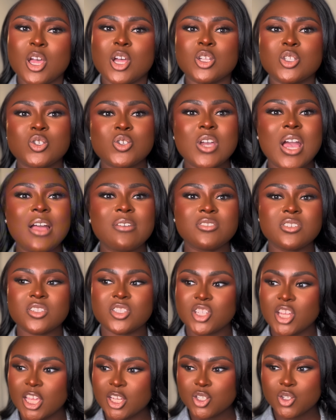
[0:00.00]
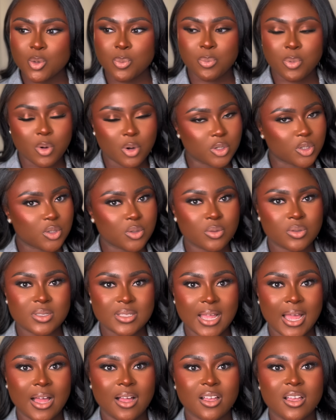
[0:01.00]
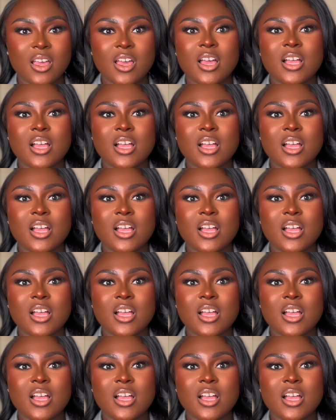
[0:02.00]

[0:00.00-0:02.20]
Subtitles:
Do you have to change your personal style?